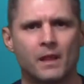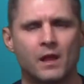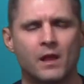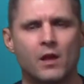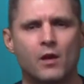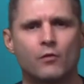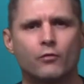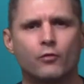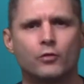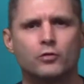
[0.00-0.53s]

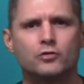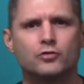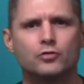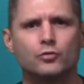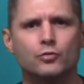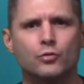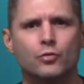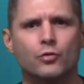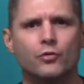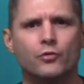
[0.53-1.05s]
For
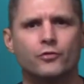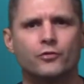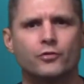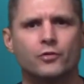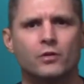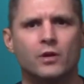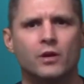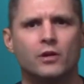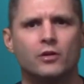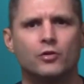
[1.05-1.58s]
tools,
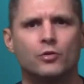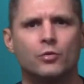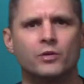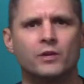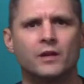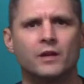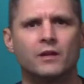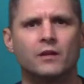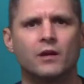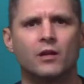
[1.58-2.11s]
you will
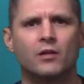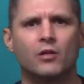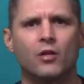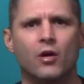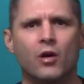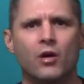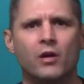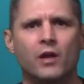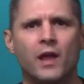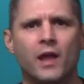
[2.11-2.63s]
need a
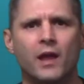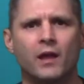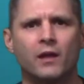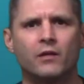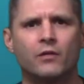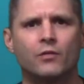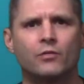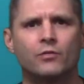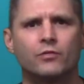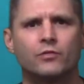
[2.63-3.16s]

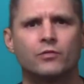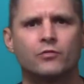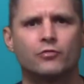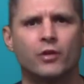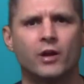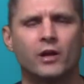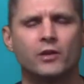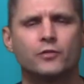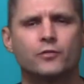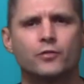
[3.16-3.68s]
long-handled
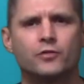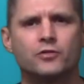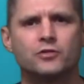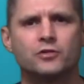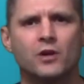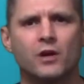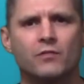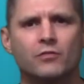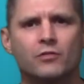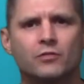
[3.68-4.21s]
transfer
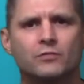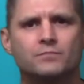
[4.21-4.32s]
shovel,